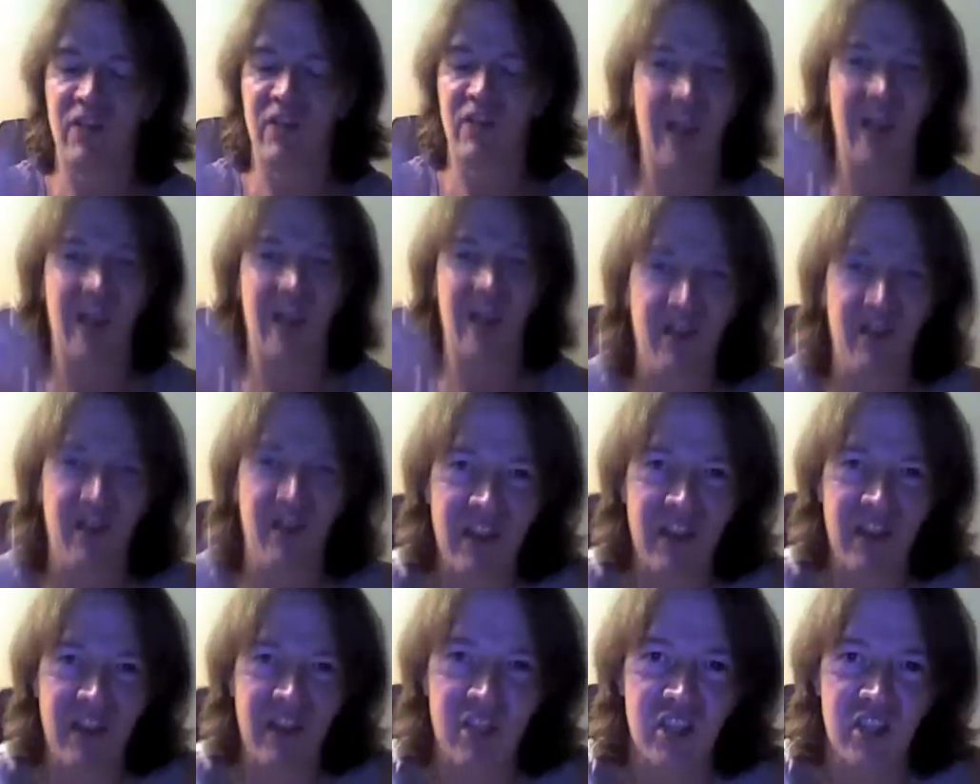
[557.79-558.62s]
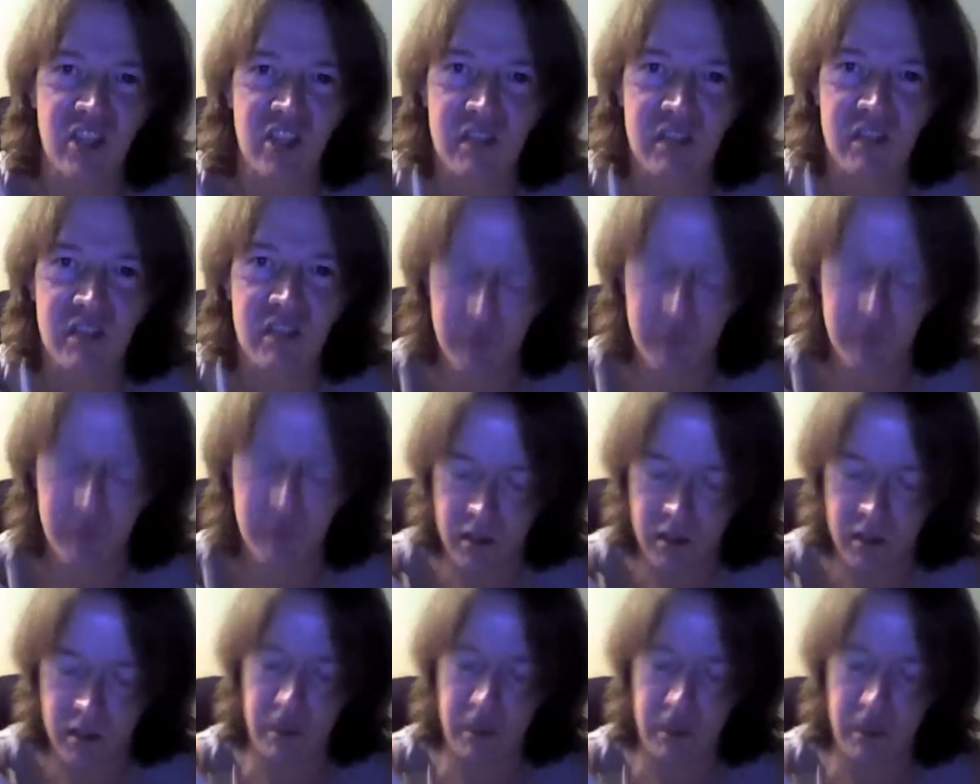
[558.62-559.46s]
I don't need a lot of fancy
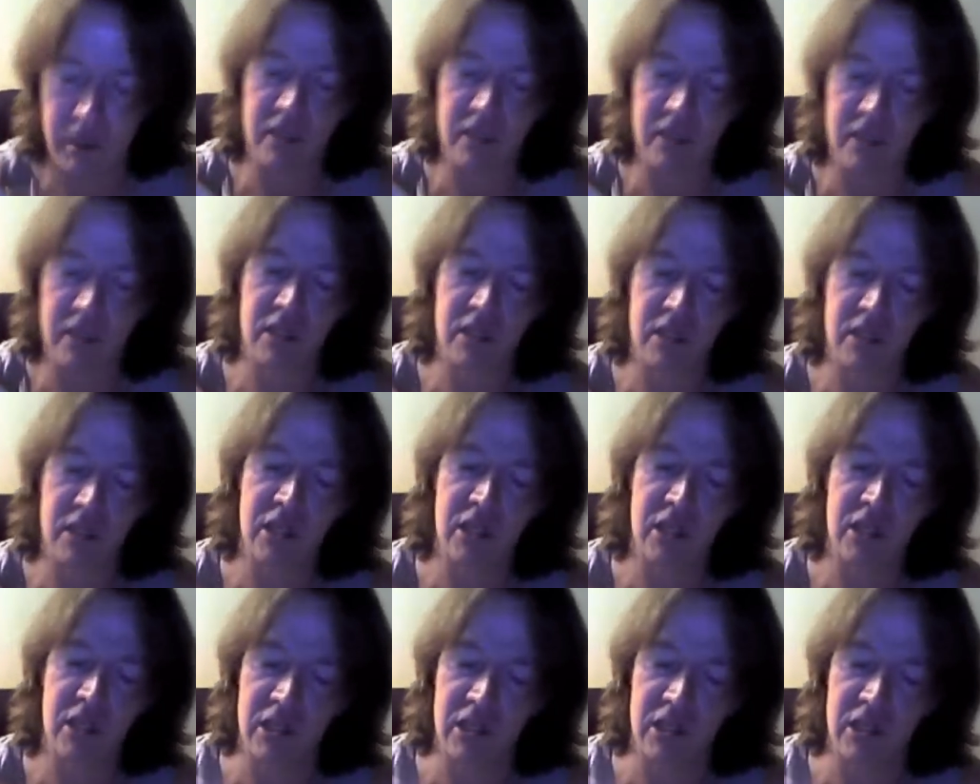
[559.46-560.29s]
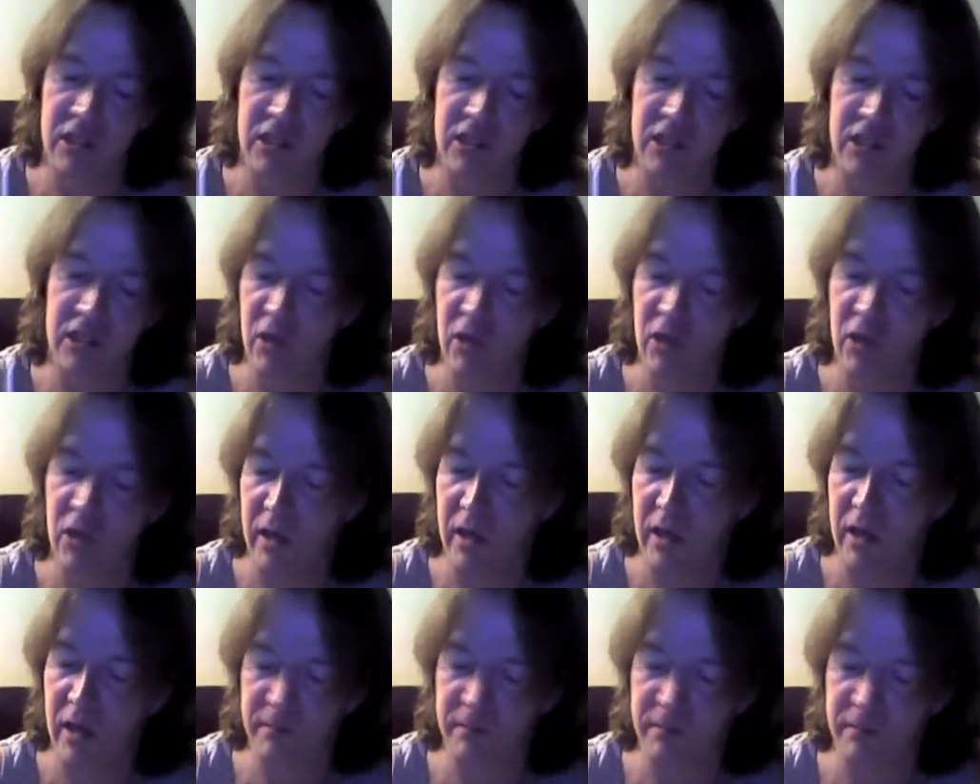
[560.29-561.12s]
spices and seasonings to
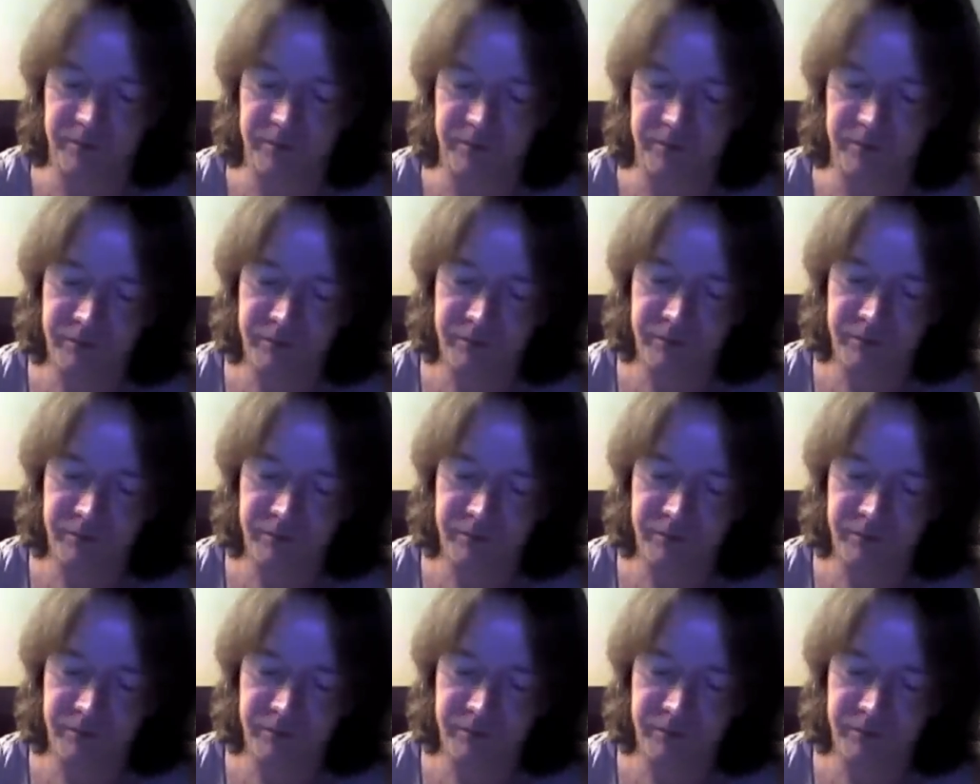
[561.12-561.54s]
go in it.